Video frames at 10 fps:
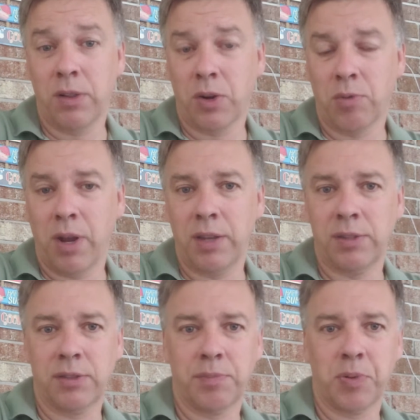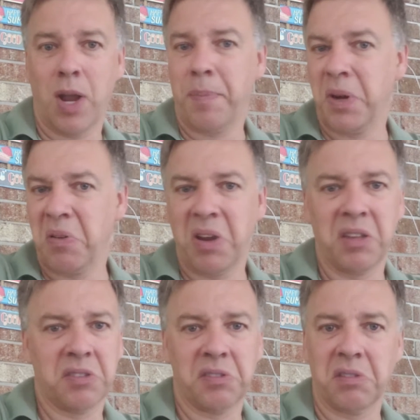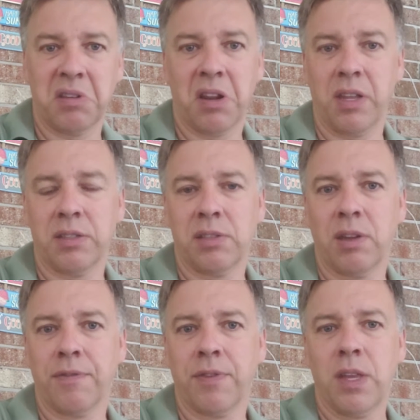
little rights, property rights, none of that stuff.